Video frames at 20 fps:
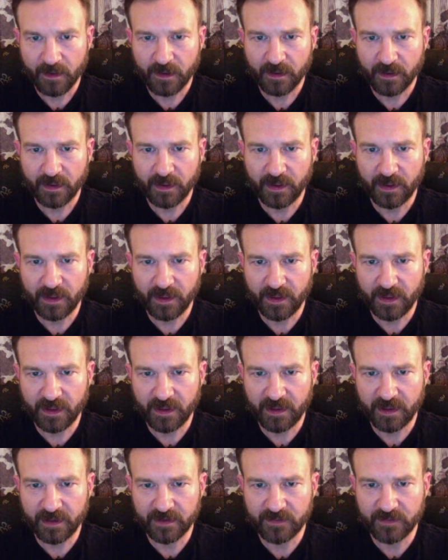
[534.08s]

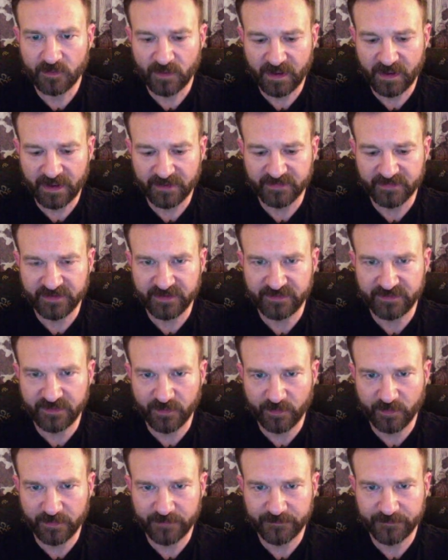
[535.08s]
And how's he
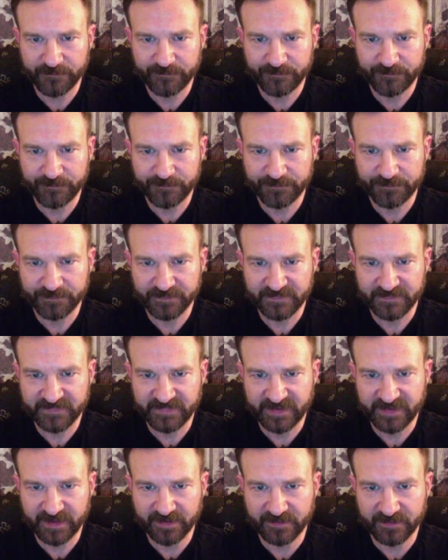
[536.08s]
doing?
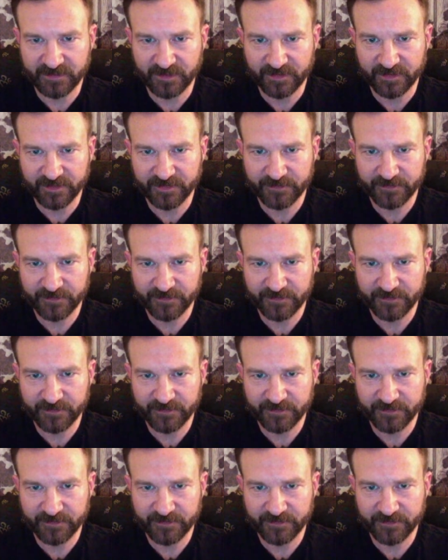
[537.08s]
Let's take a look.